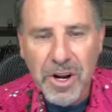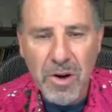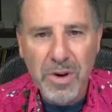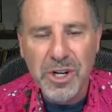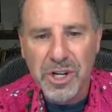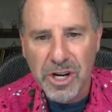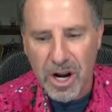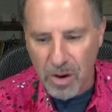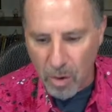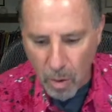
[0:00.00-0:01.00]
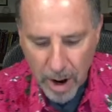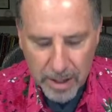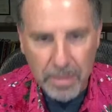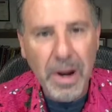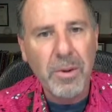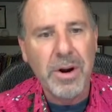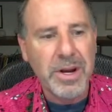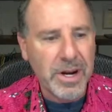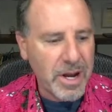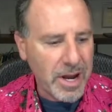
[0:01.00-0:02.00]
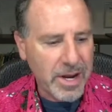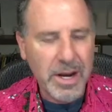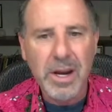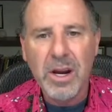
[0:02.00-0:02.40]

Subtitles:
Cohen, Chicago Quantum. How are you today?